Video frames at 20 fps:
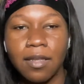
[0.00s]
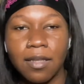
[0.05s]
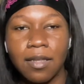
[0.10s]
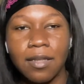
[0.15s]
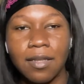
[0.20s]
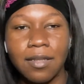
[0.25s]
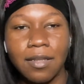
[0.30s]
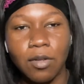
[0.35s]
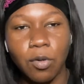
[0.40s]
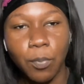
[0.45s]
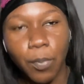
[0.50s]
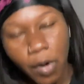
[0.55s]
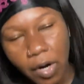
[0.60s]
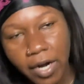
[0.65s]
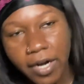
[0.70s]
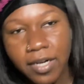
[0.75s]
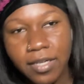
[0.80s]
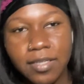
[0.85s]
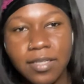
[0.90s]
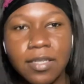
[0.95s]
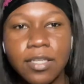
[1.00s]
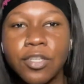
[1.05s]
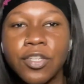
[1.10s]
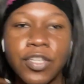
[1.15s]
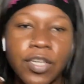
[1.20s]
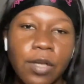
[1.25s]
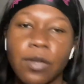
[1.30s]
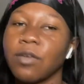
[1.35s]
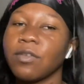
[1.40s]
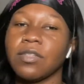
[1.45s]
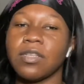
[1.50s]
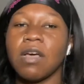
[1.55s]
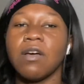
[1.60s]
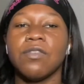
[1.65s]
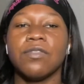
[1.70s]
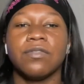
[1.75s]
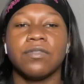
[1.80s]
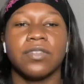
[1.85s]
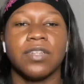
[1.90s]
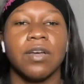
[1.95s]
little parts? So
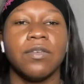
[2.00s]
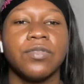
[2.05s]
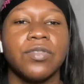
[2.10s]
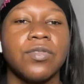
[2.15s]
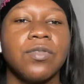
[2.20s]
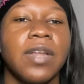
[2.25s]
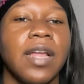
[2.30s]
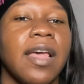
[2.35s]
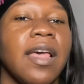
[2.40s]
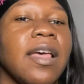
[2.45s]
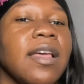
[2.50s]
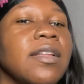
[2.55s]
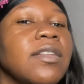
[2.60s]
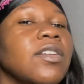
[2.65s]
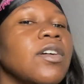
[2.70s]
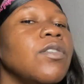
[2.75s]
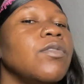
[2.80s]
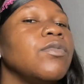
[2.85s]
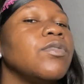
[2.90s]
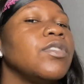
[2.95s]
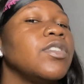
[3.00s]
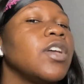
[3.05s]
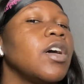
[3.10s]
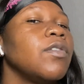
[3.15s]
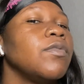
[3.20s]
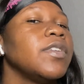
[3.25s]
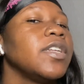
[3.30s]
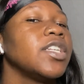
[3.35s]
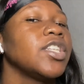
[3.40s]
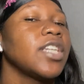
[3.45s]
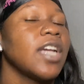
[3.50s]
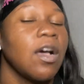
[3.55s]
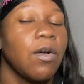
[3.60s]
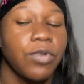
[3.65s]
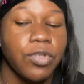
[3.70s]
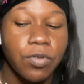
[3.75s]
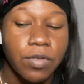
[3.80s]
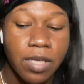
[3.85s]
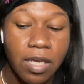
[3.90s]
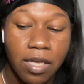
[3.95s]
don't do that. Don't dish out
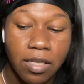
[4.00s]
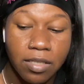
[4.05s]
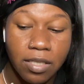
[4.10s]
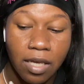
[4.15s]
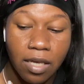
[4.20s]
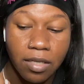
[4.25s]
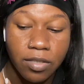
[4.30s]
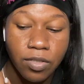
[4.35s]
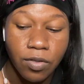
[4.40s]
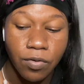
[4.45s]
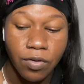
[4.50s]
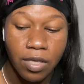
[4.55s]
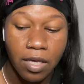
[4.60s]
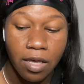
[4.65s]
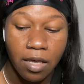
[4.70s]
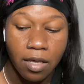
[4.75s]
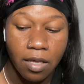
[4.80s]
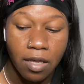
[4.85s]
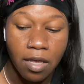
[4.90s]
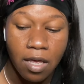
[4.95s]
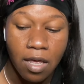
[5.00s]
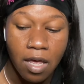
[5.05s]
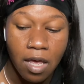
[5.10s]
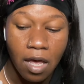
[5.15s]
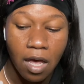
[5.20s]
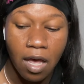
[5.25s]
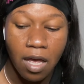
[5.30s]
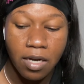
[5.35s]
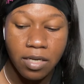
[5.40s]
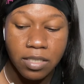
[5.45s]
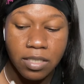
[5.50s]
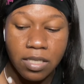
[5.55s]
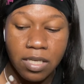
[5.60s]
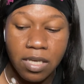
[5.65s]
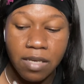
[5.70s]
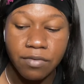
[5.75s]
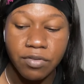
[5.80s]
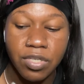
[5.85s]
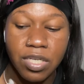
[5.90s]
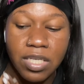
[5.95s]
what you can't take. So yeah, honestly,
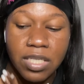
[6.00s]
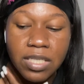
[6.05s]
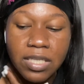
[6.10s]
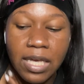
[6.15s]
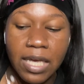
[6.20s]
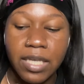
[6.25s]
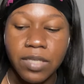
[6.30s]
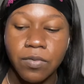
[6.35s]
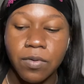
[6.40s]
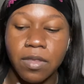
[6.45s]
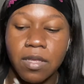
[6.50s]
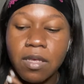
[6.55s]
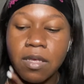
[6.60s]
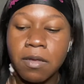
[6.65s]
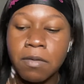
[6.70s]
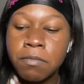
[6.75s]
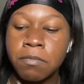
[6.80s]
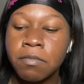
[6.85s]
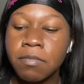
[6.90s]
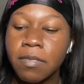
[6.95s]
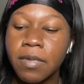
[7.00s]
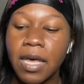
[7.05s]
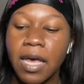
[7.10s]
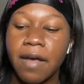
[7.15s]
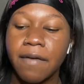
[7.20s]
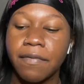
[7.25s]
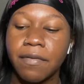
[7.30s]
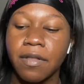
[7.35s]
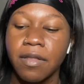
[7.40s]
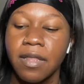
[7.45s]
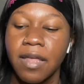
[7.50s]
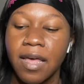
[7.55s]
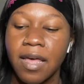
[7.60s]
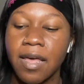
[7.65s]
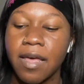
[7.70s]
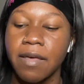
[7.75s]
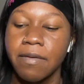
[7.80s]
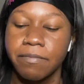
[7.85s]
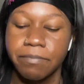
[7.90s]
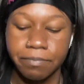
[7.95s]
if she stays with him after
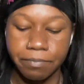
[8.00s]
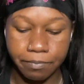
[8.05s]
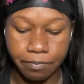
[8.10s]
that,